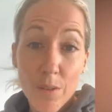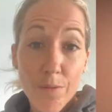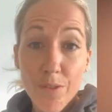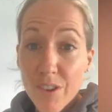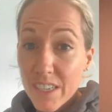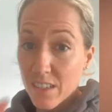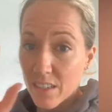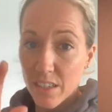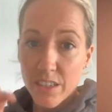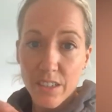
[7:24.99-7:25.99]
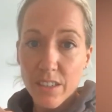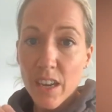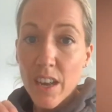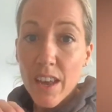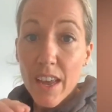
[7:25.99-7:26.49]
So for
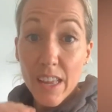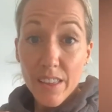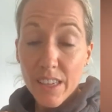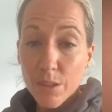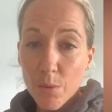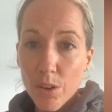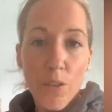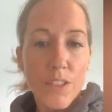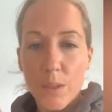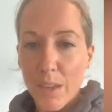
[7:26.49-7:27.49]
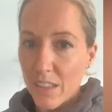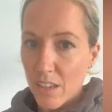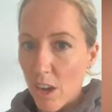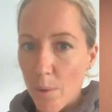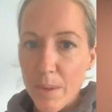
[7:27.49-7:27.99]
instance, in this one, obviously we had
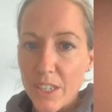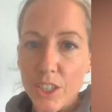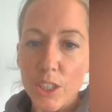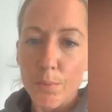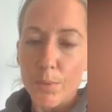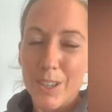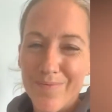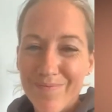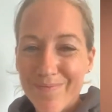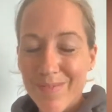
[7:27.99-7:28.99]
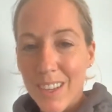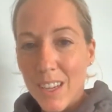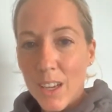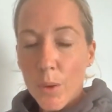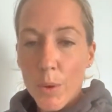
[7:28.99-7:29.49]
the carpet issue, but
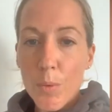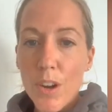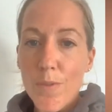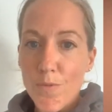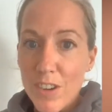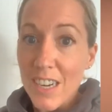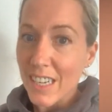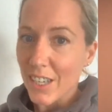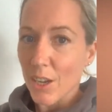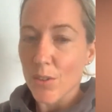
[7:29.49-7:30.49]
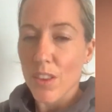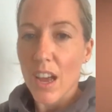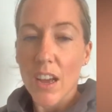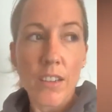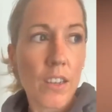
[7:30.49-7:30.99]
we wouldn't have really known
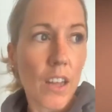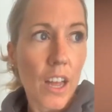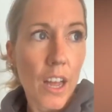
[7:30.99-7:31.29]
that.